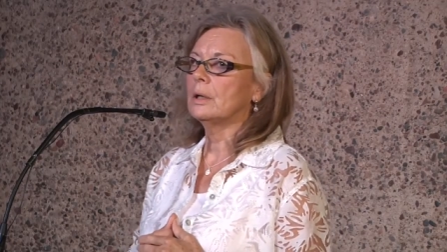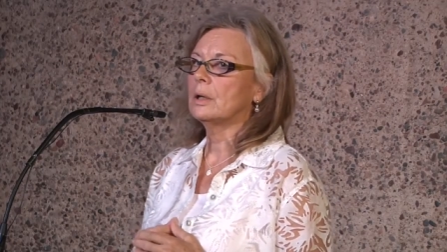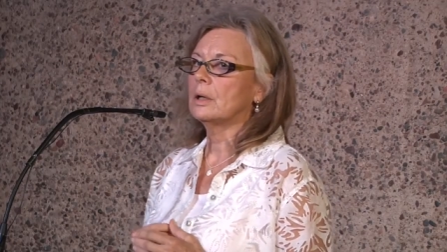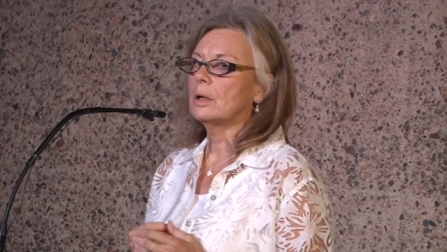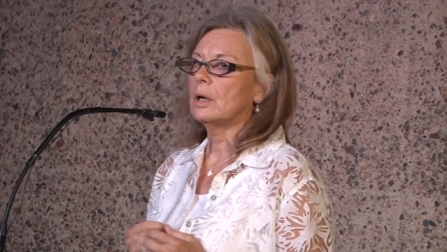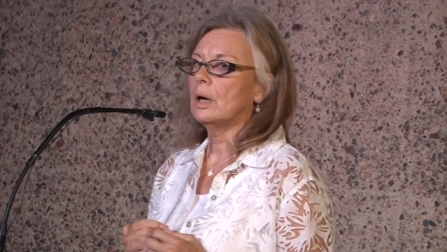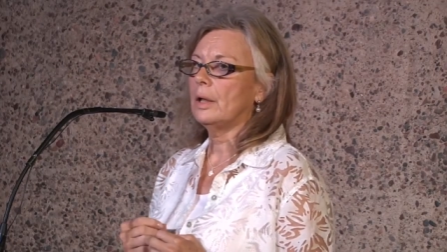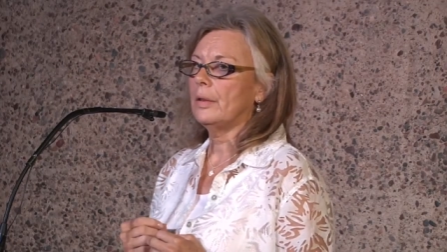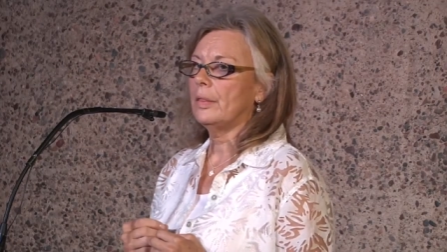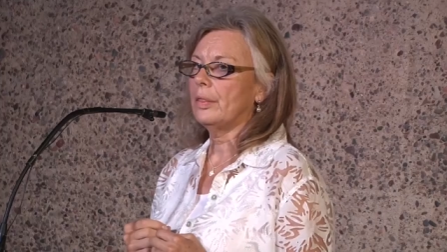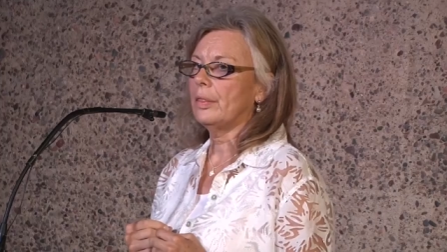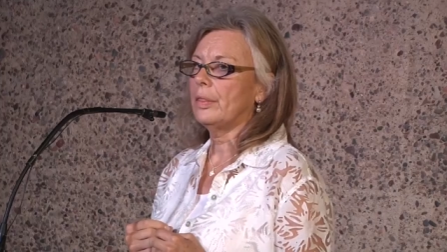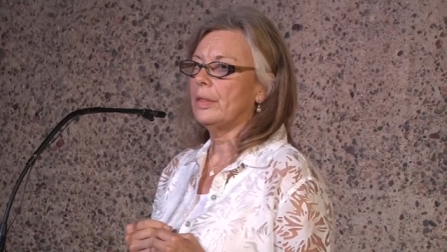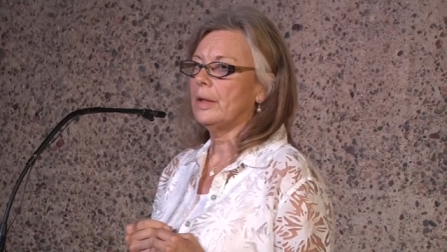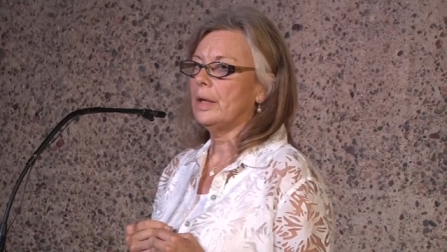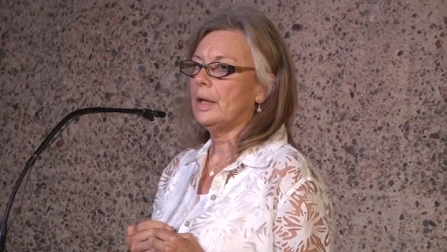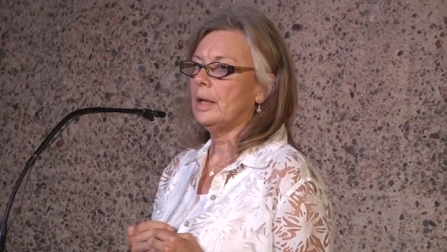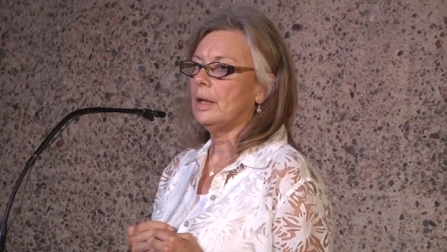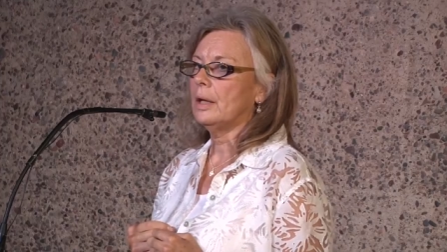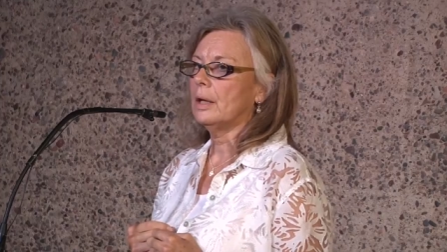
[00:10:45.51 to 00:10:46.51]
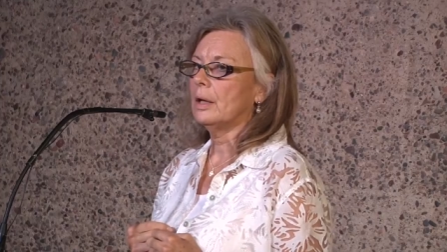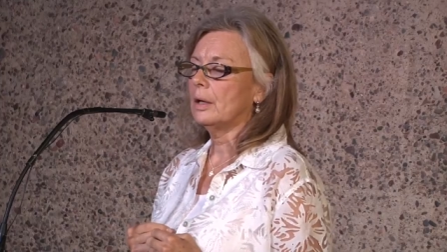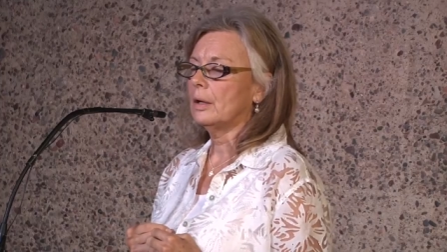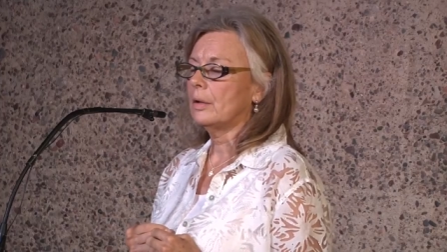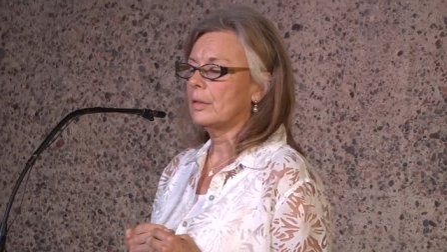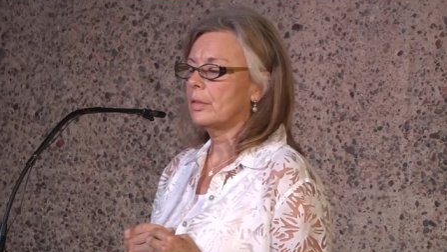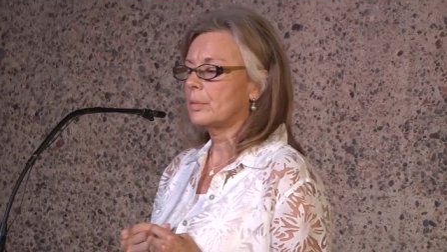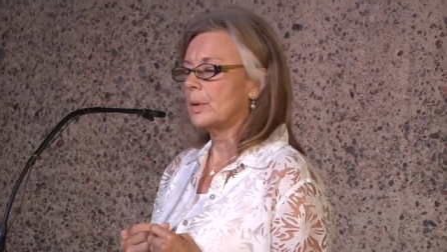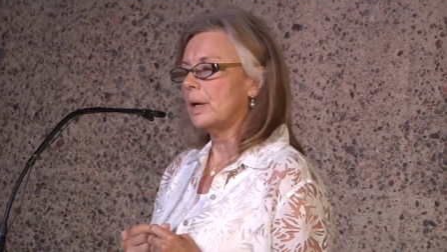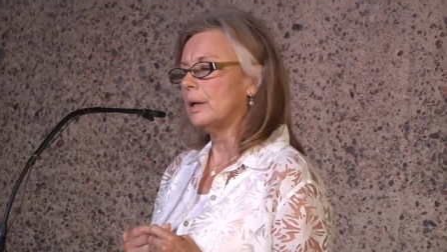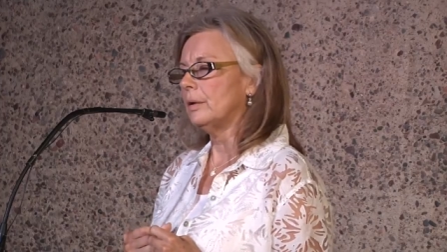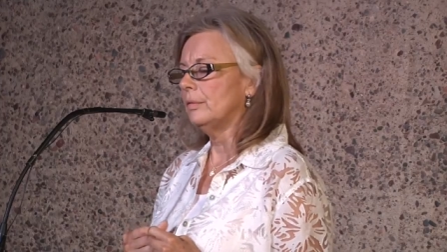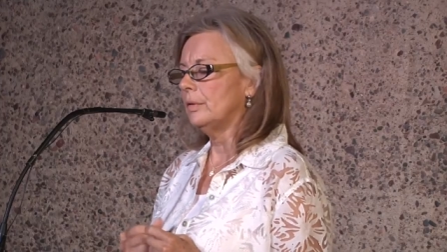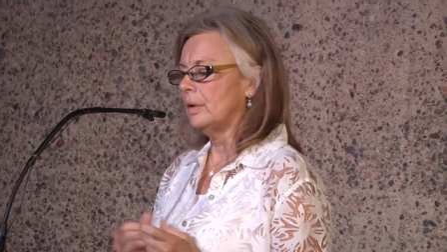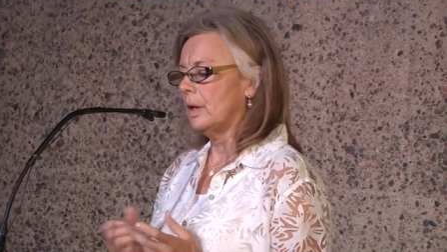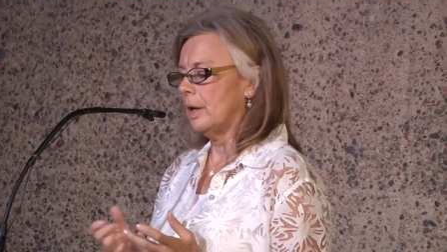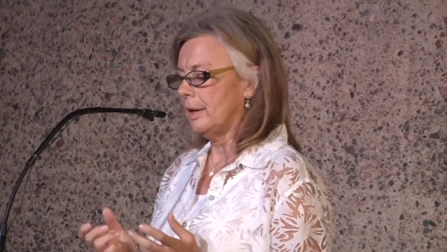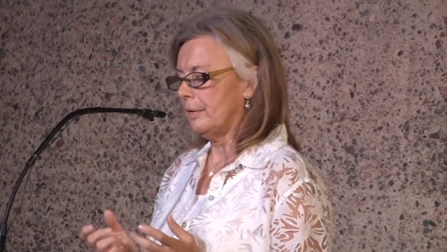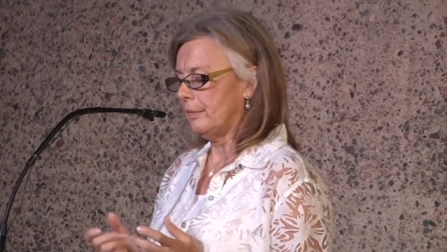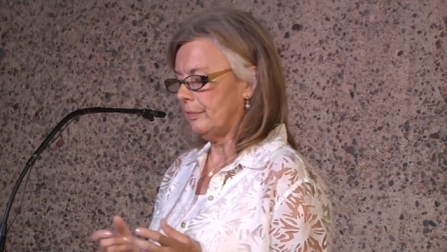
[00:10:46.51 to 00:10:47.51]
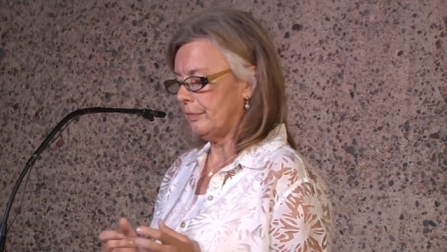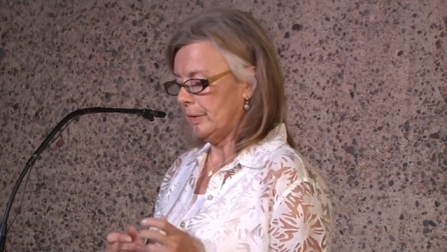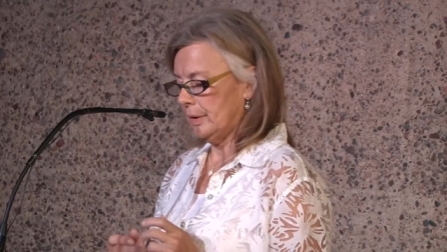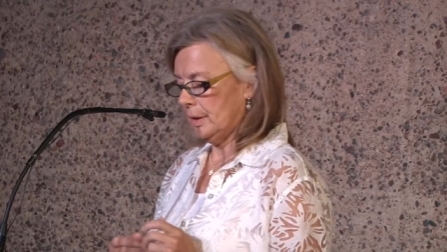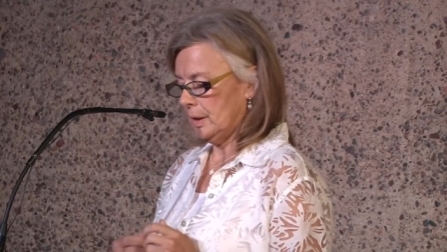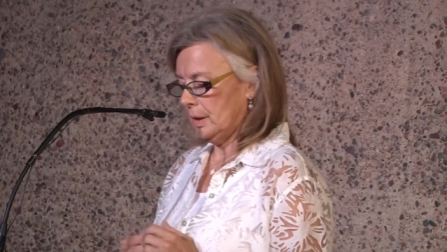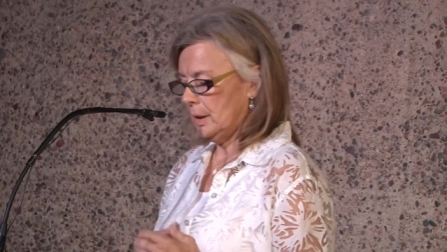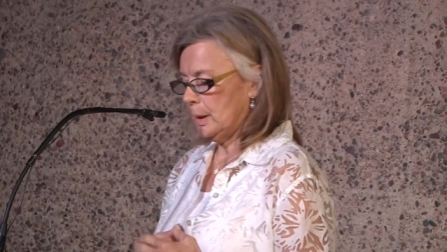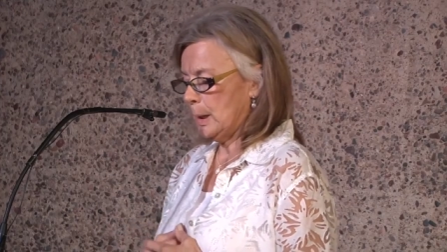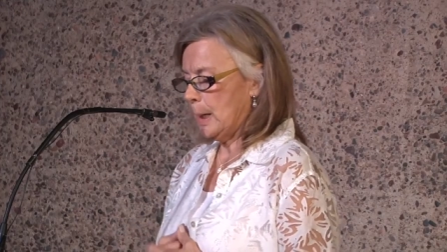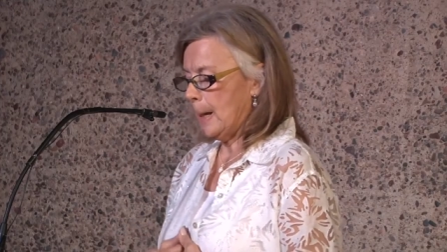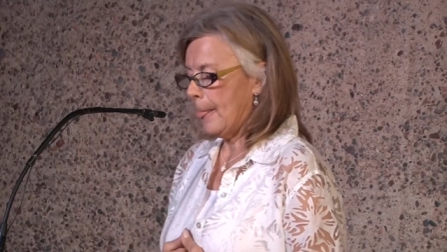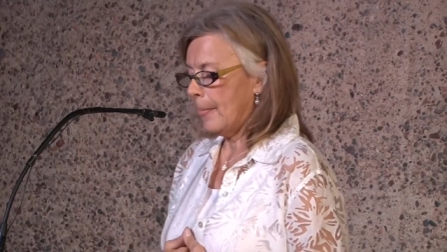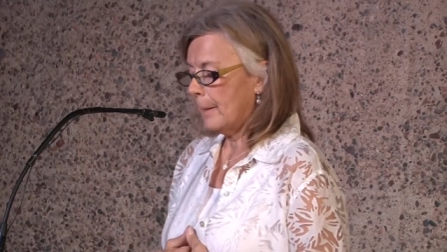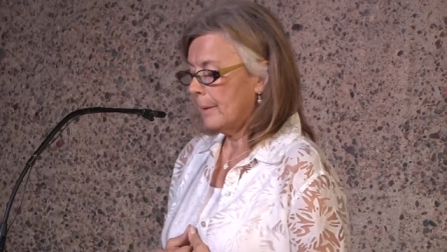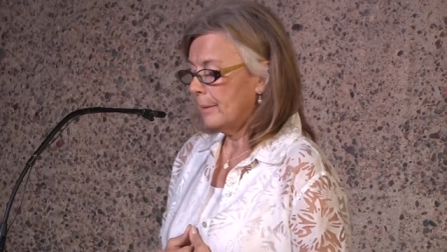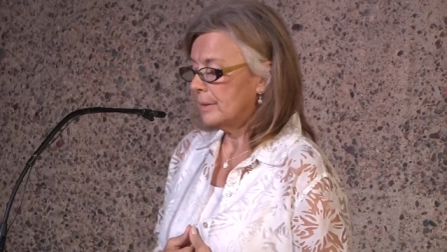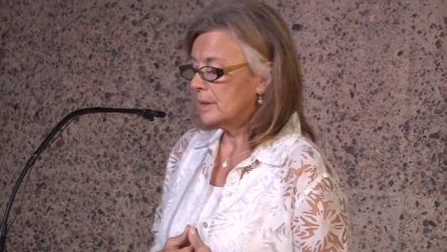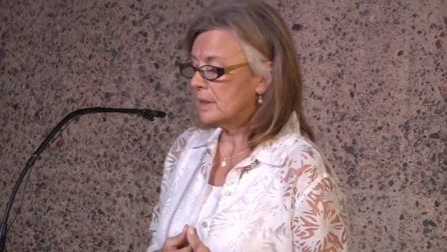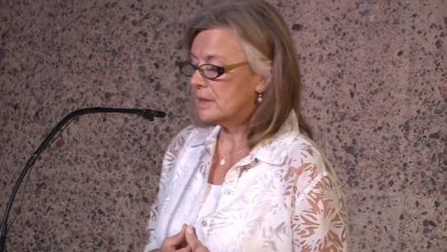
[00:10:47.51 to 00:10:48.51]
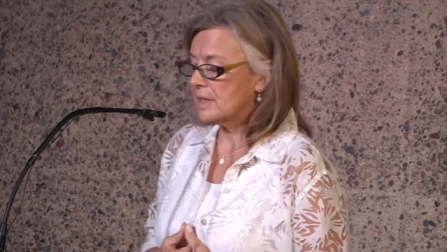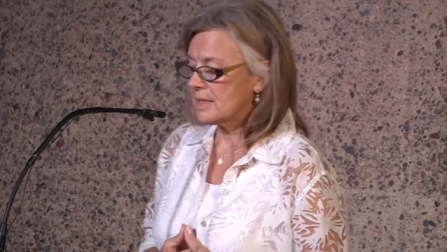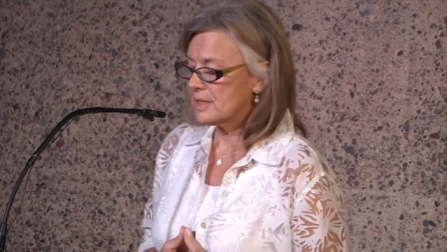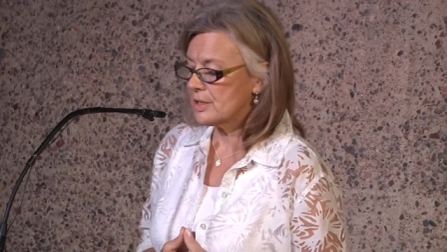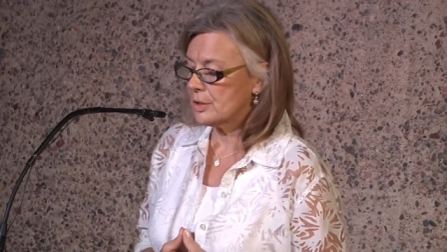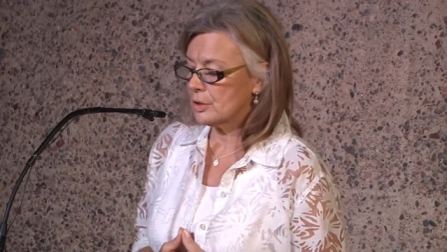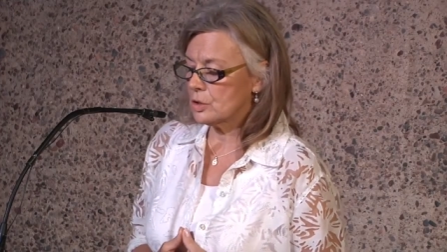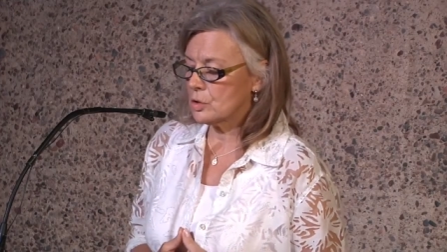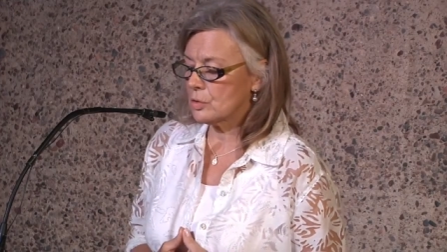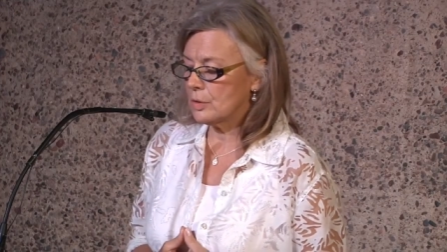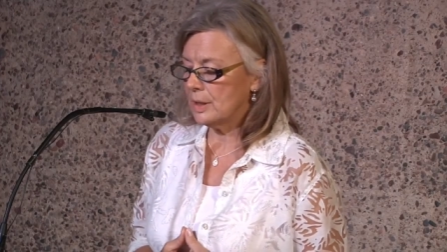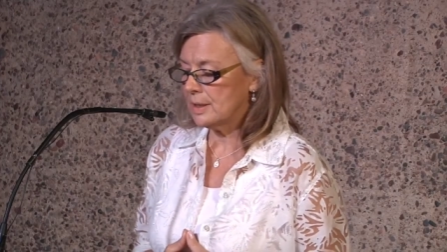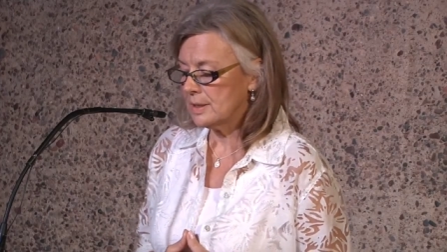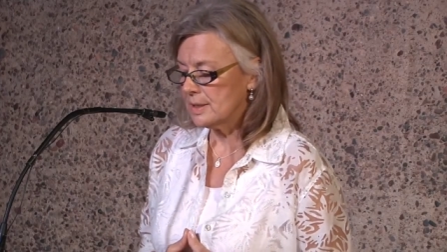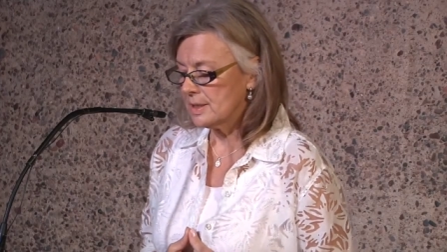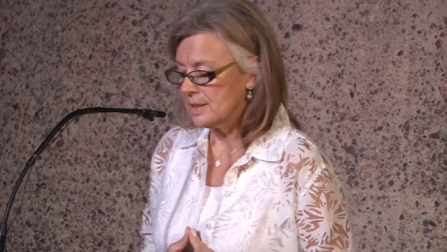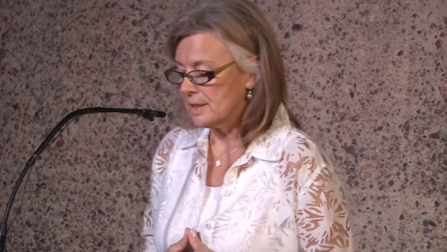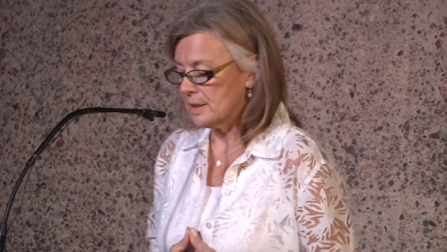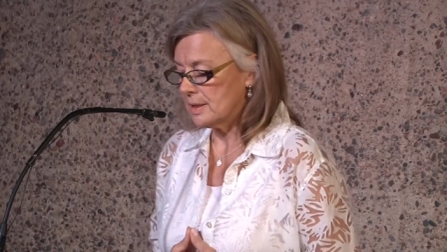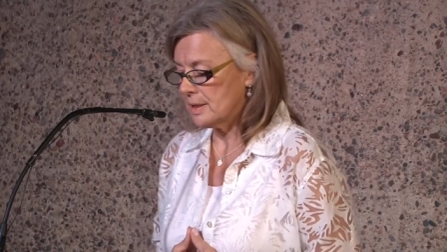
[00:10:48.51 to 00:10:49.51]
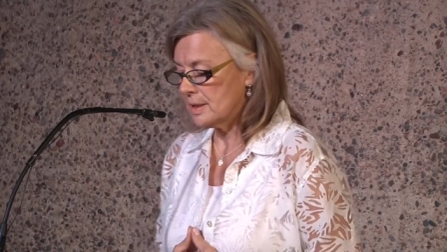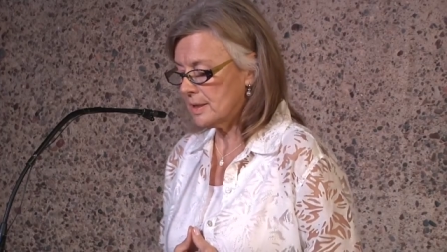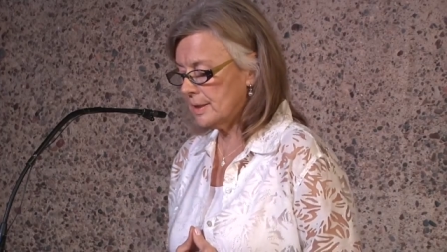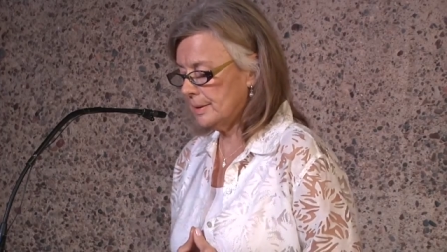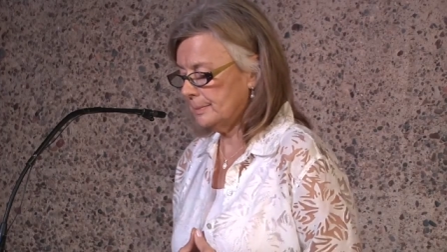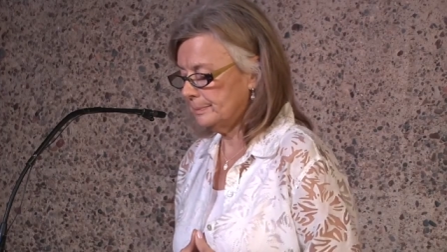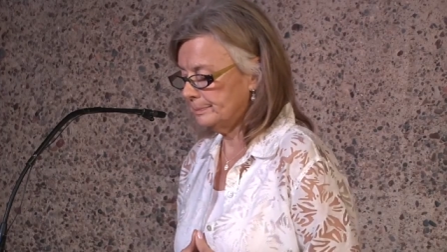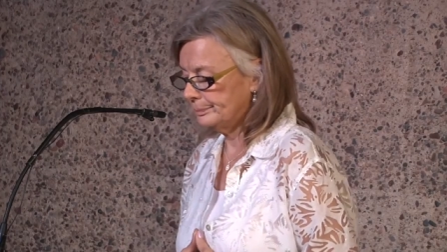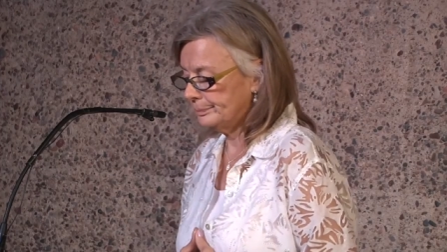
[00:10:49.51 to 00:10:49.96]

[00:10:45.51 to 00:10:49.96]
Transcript: cut the uh, thread of life. Desert transits.